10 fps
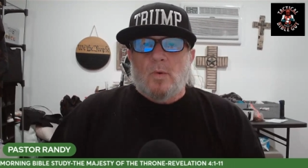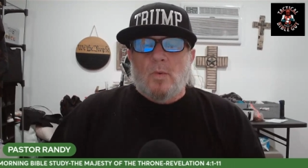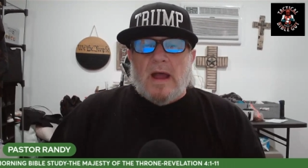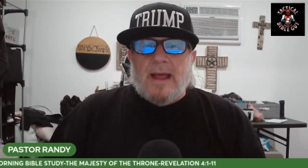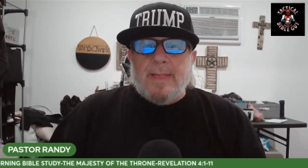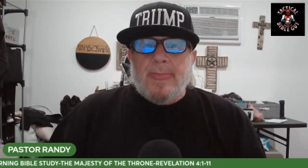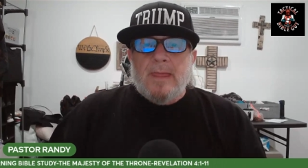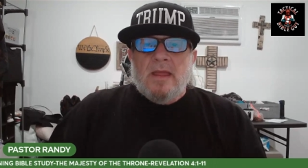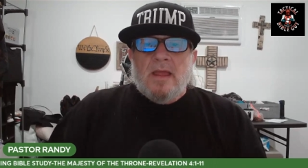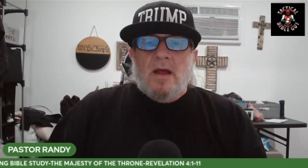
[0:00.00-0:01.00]
right,
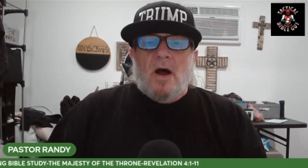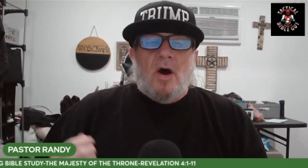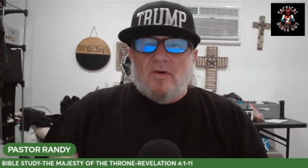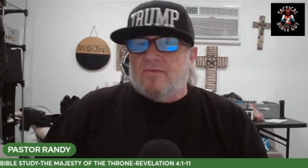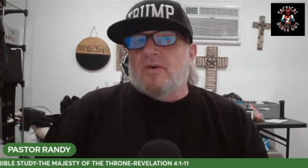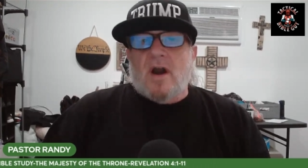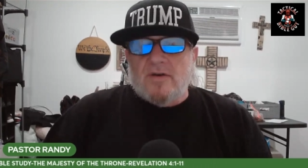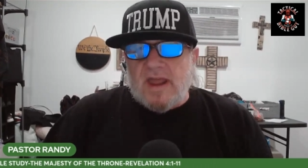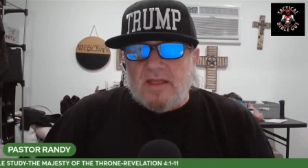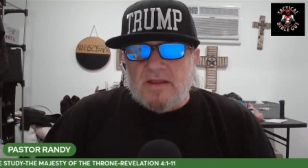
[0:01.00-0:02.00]
over
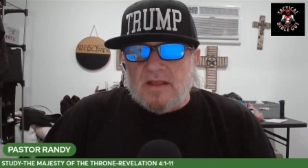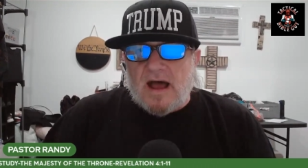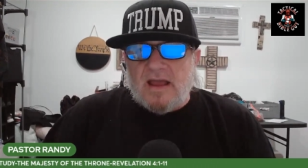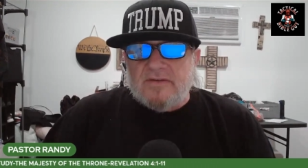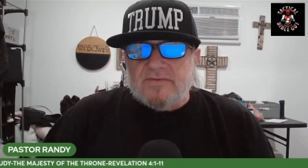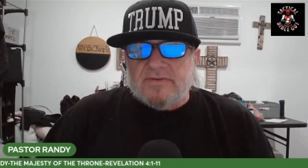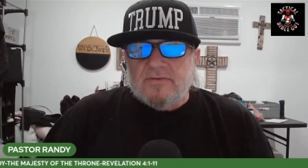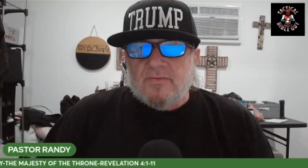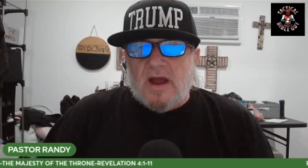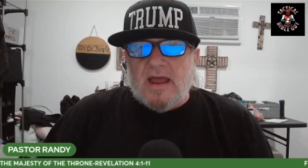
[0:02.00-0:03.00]
our daily lives,
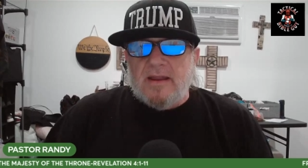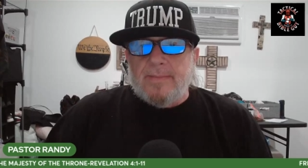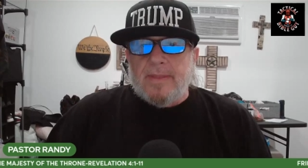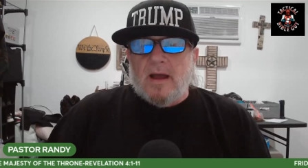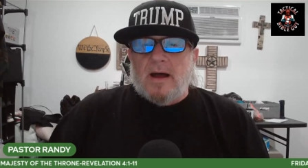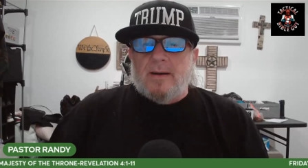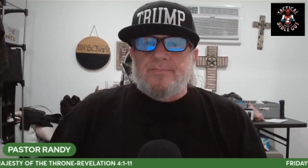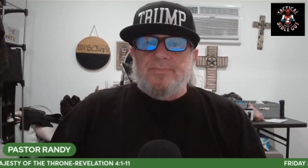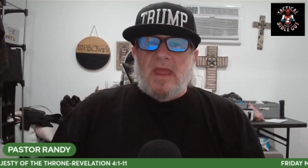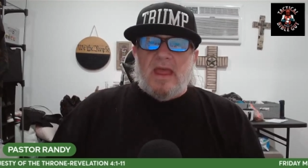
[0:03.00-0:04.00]
right,
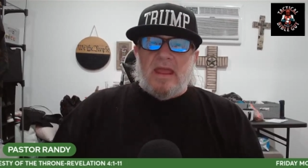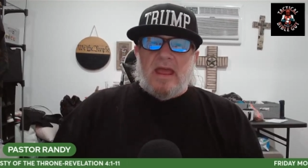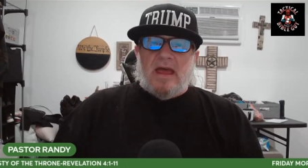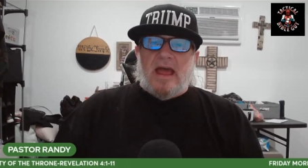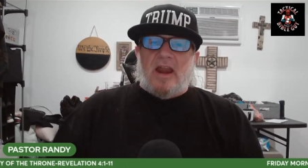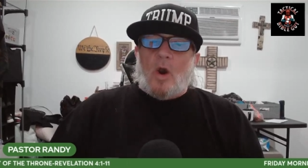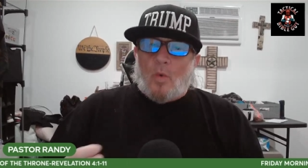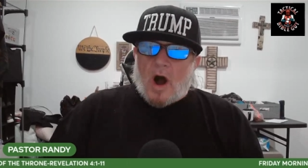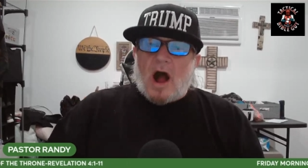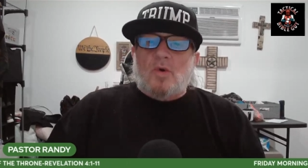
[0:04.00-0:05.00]
um, and and and our
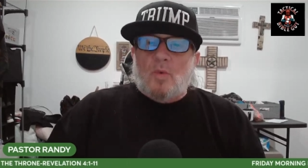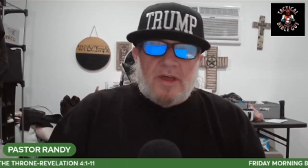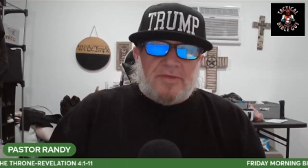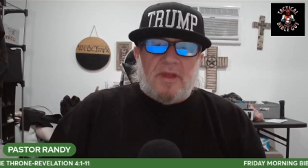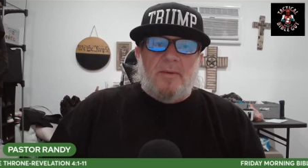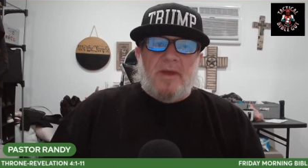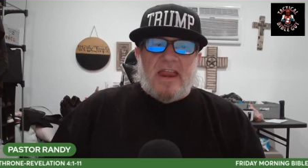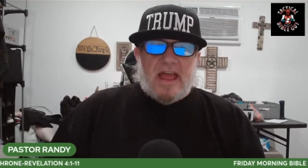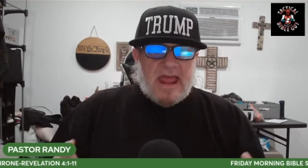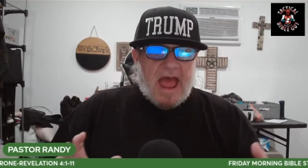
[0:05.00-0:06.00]
walk with Him,
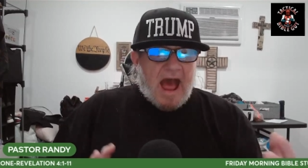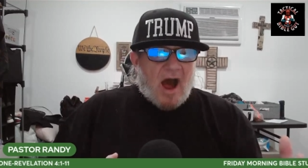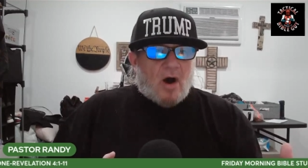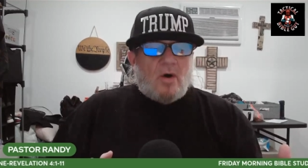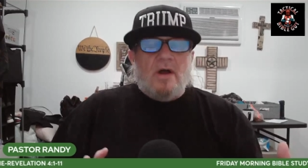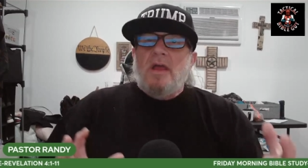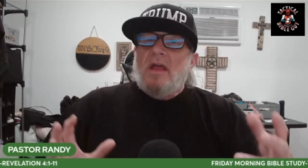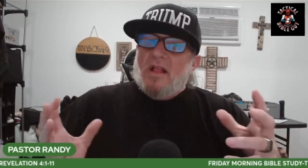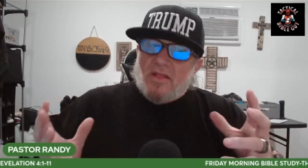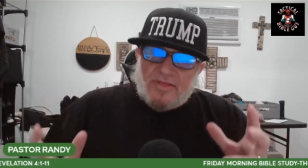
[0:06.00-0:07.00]
and and how
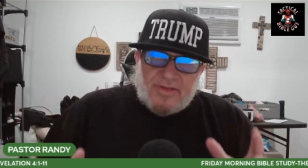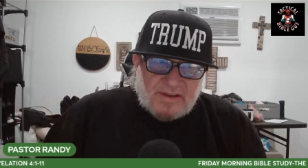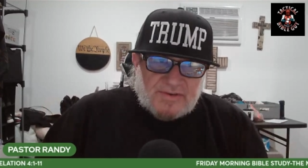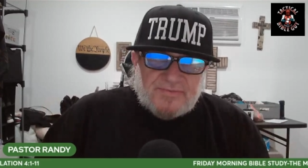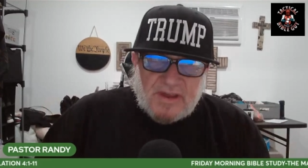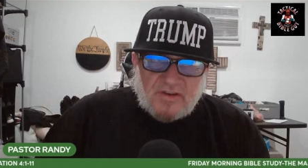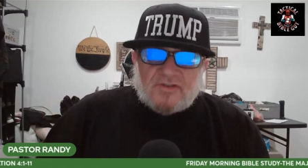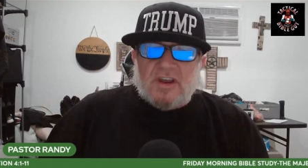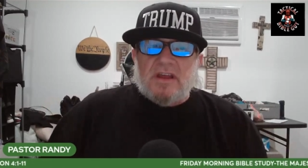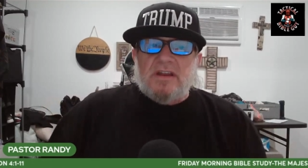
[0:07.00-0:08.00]
this
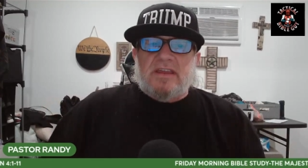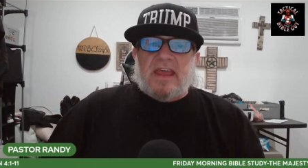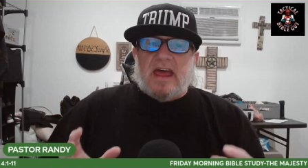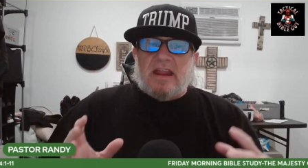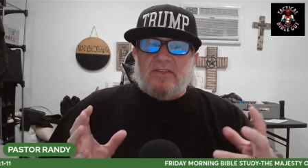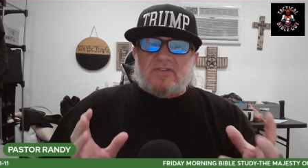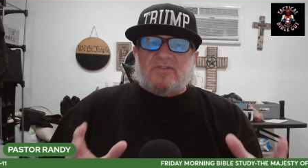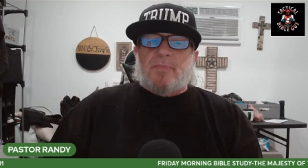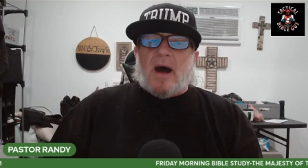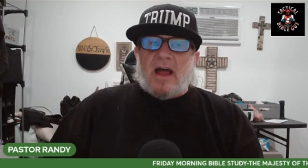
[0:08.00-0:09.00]
vision can
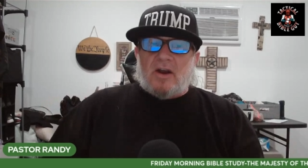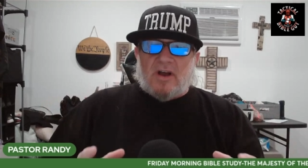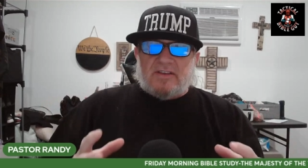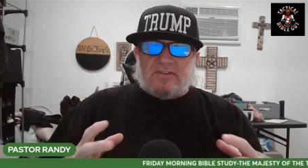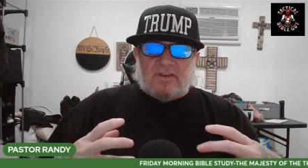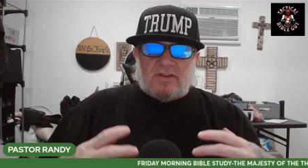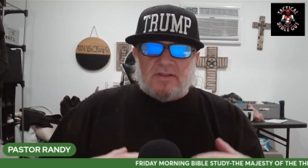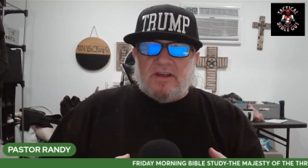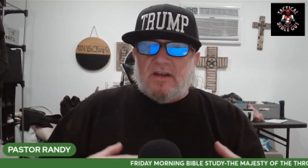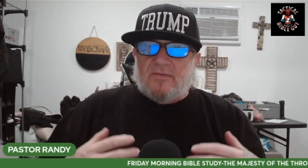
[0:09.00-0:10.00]
inspire us to
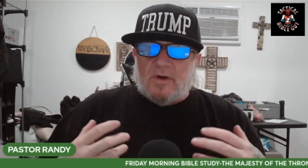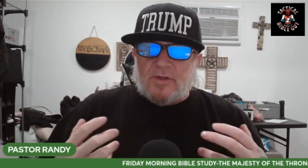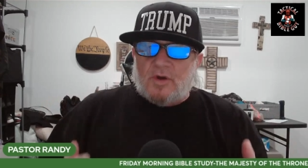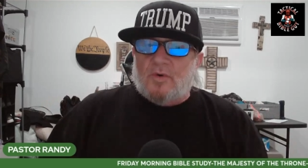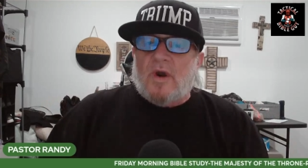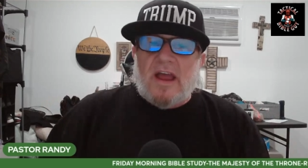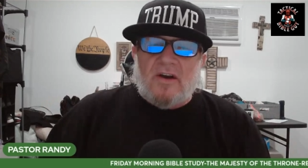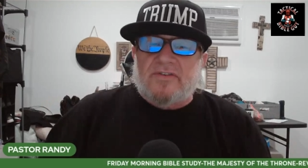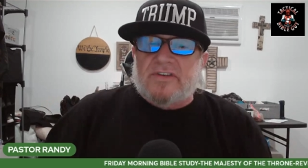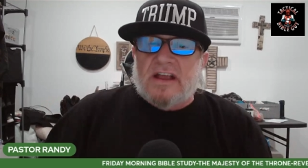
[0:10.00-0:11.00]
live with a
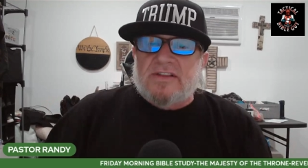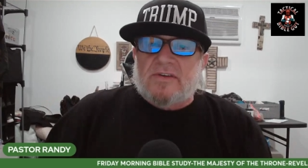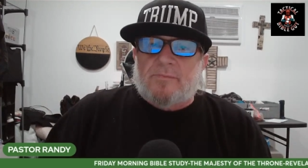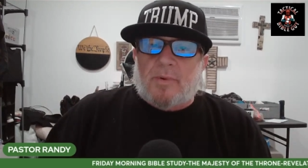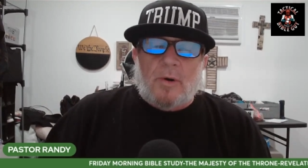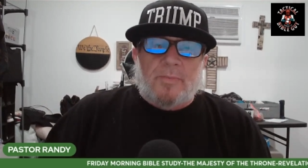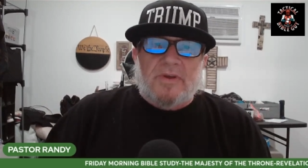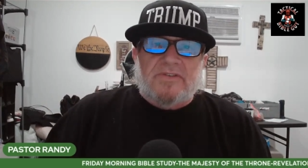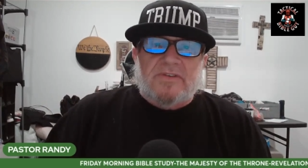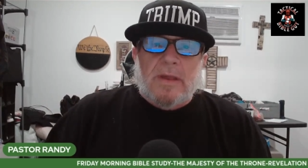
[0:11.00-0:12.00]
greater sense of
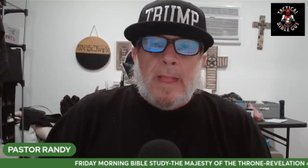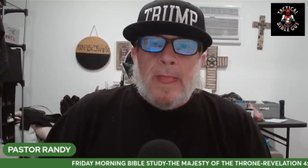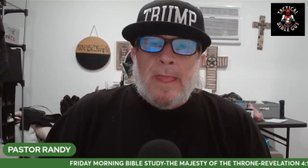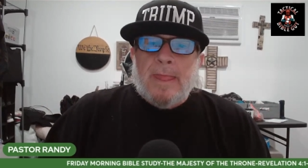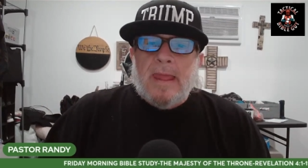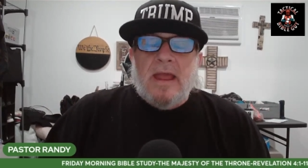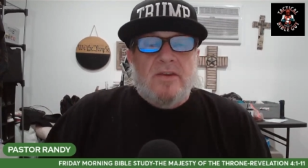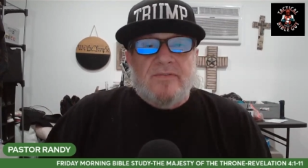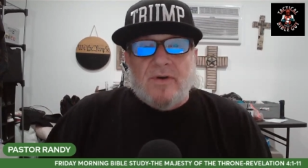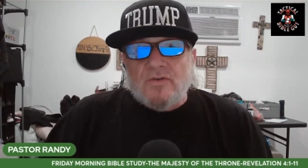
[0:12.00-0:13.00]
purpose
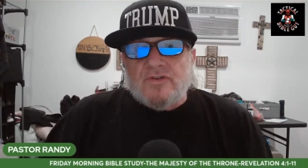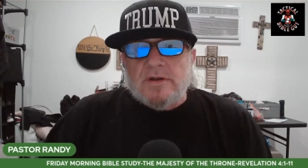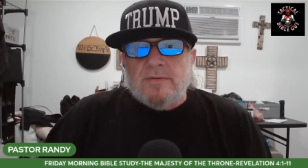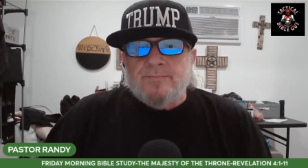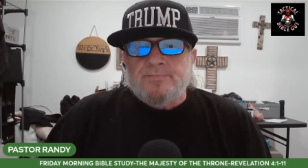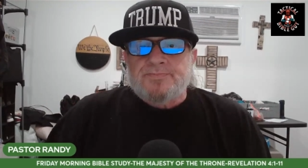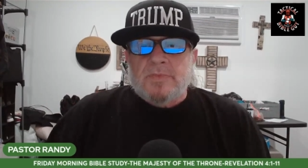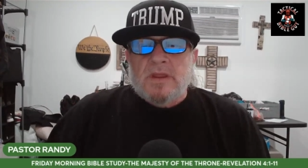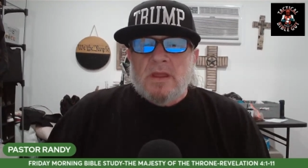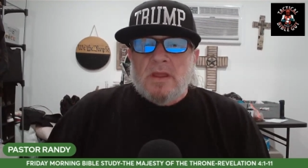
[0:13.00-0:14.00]
and devotion.
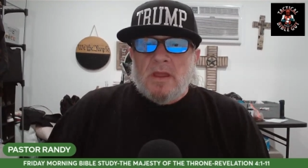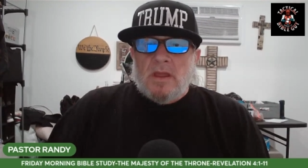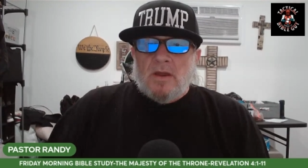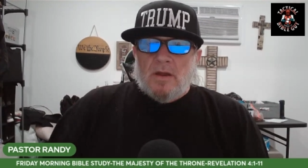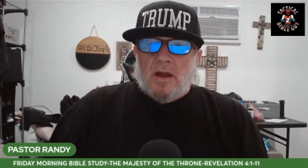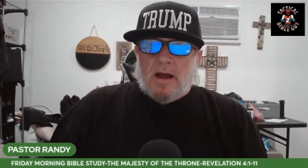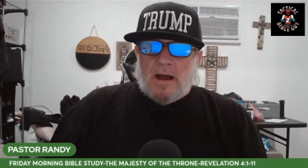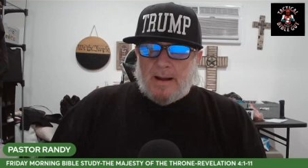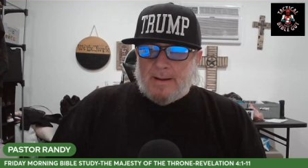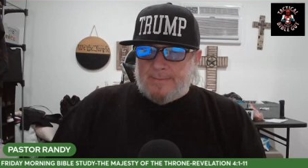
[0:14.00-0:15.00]

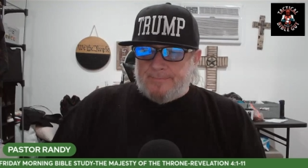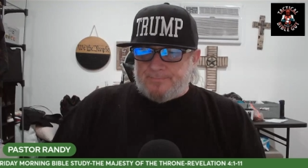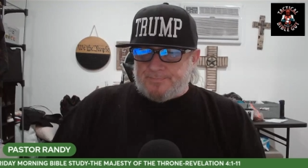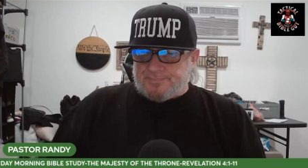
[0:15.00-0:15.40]
Um,